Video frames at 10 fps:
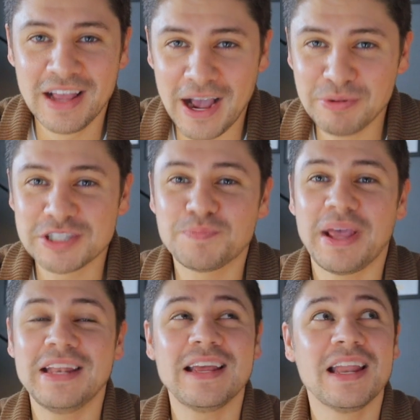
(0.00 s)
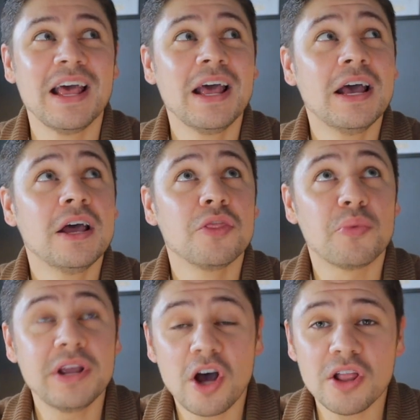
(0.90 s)
I was spending
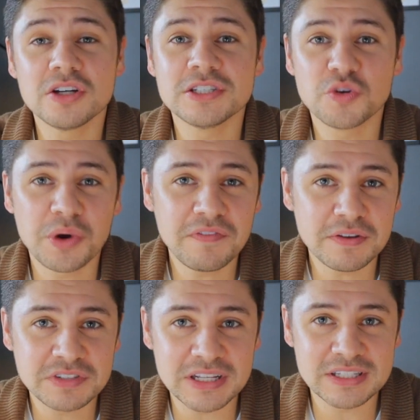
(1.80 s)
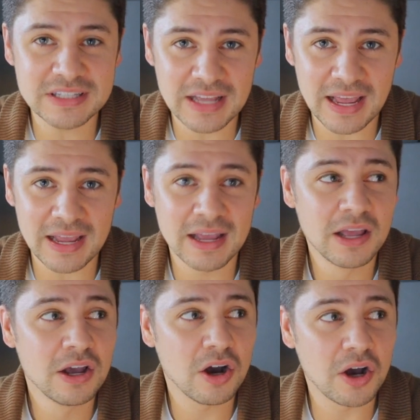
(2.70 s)
$3.25 a day
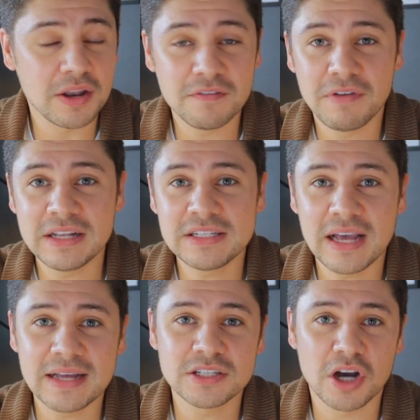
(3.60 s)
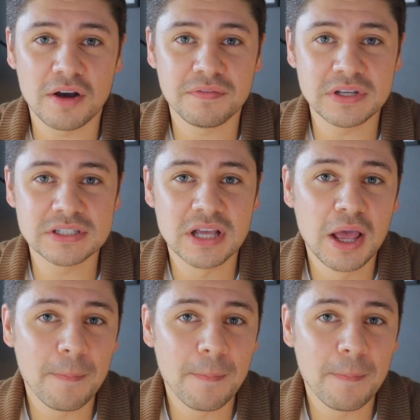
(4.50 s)
on venti iced coffees,